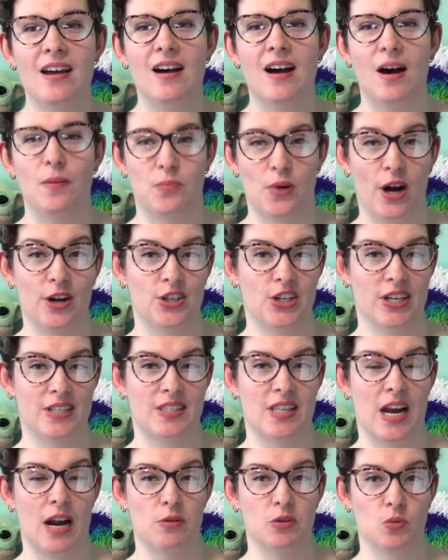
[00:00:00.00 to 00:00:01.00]
projects
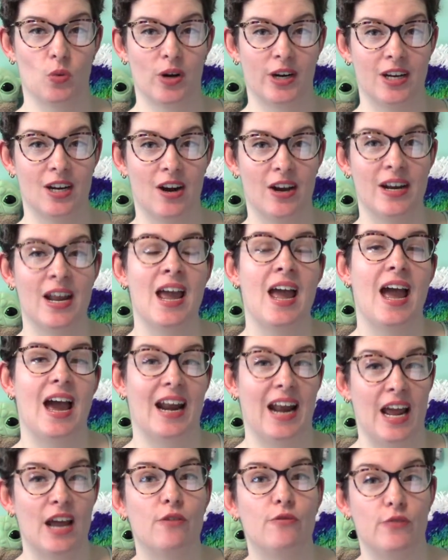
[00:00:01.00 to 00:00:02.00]
that I was working on, and I
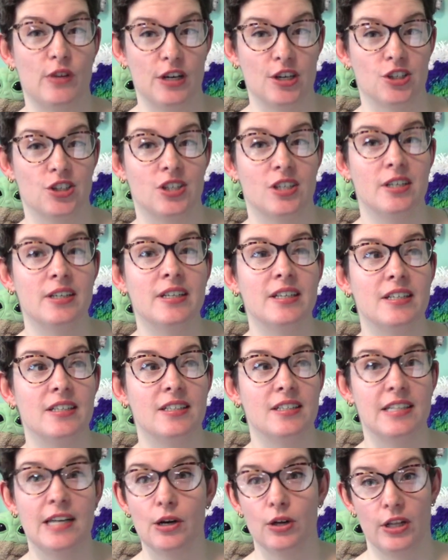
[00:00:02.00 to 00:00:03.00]
have finished
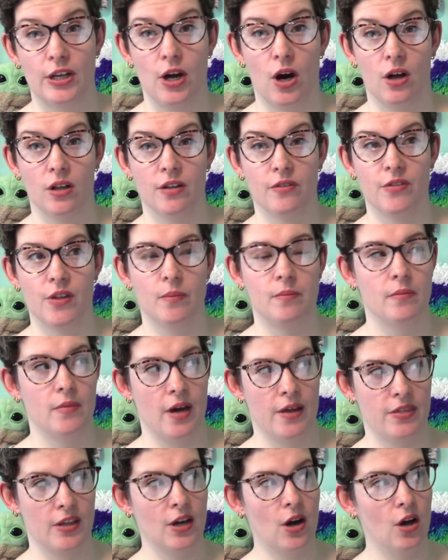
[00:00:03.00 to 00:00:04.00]
nearly all of them. I
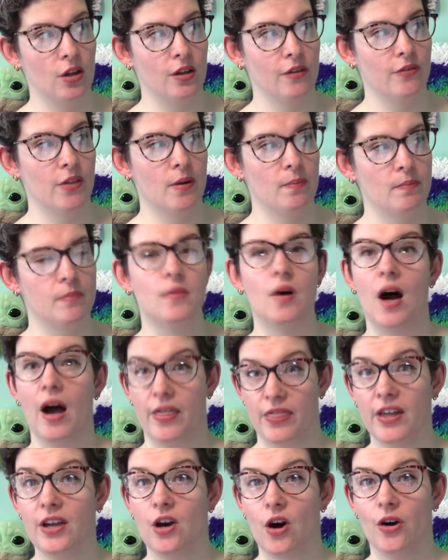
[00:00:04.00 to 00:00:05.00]
think all
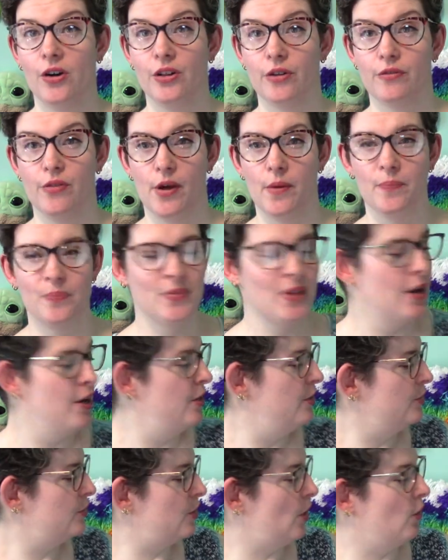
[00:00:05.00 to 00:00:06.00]
of them.
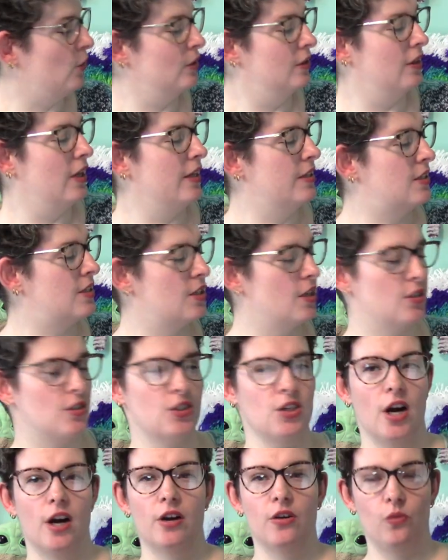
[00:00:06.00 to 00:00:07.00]
So let's
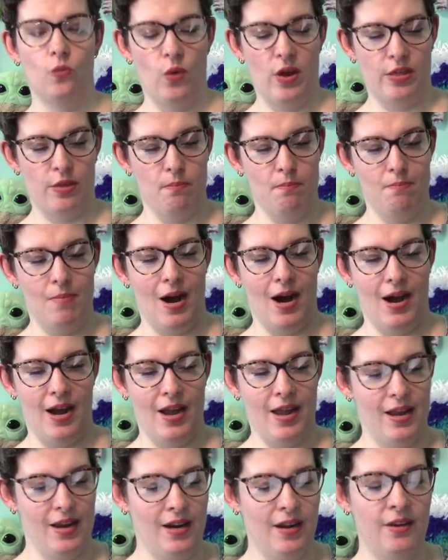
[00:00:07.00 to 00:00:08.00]
start with
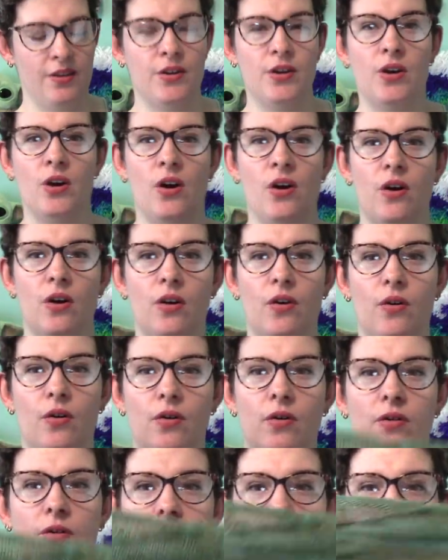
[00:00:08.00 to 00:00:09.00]
my
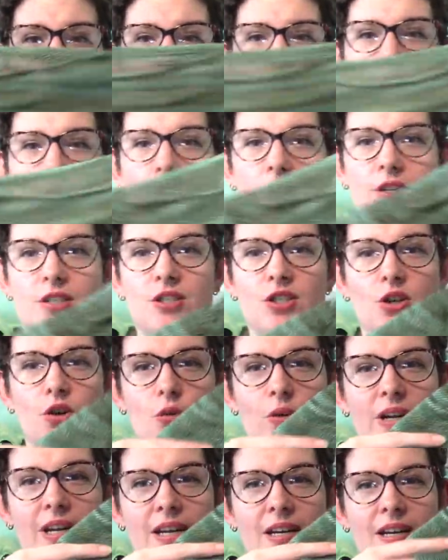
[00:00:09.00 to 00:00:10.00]
forest
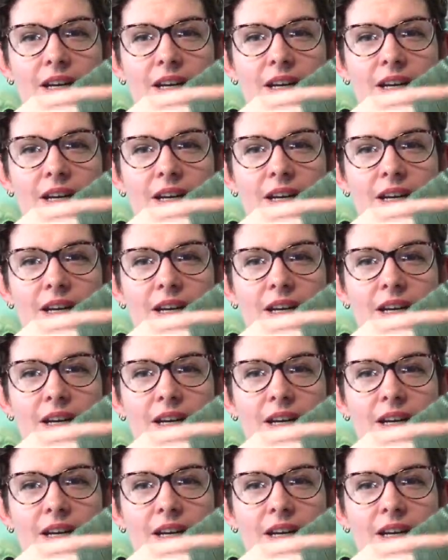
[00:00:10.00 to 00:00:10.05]
green